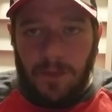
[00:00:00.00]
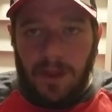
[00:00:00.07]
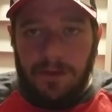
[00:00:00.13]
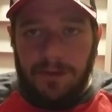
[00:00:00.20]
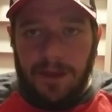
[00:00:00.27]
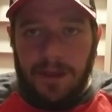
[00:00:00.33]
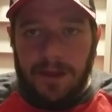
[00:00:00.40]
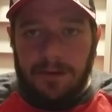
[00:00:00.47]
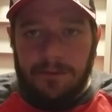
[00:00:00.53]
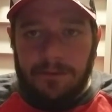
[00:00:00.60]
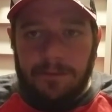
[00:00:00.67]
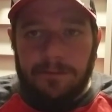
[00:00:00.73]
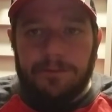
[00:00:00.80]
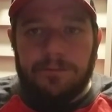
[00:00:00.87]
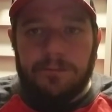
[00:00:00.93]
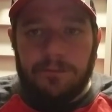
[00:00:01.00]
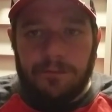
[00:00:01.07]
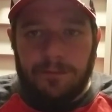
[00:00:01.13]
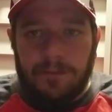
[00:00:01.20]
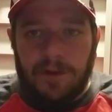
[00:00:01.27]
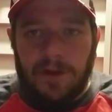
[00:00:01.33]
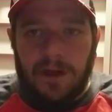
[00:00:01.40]
In the end,
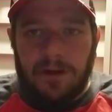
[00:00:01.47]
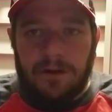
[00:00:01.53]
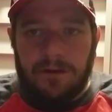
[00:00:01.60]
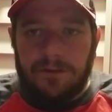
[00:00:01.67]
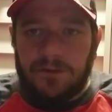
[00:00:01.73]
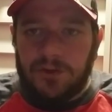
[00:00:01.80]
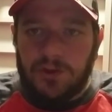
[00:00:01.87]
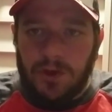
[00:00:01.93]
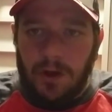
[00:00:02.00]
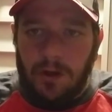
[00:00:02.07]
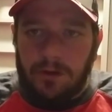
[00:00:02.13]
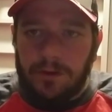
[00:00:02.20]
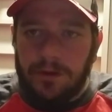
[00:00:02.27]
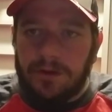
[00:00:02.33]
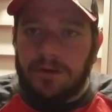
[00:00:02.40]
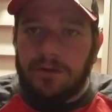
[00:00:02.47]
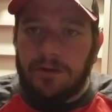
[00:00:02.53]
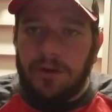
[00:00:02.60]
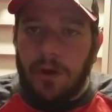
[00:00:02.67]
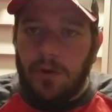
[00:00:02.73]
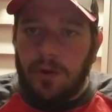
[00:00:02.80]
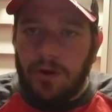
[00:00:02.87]
chocolate,
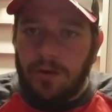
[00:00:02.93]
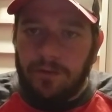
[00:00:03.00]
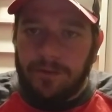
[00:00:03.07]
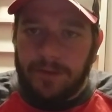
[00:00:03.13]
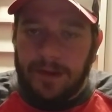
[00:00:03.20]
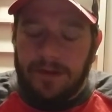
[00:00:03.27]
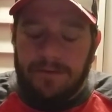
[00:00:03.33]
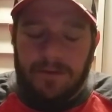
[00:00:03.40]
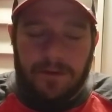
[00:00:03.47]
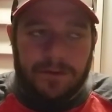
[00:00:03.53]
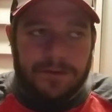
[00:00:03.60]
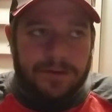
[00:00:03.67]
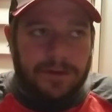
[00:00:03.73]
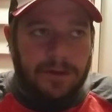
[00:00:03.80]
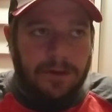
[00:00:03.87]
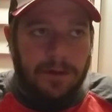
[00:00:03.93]
cocoa flavors,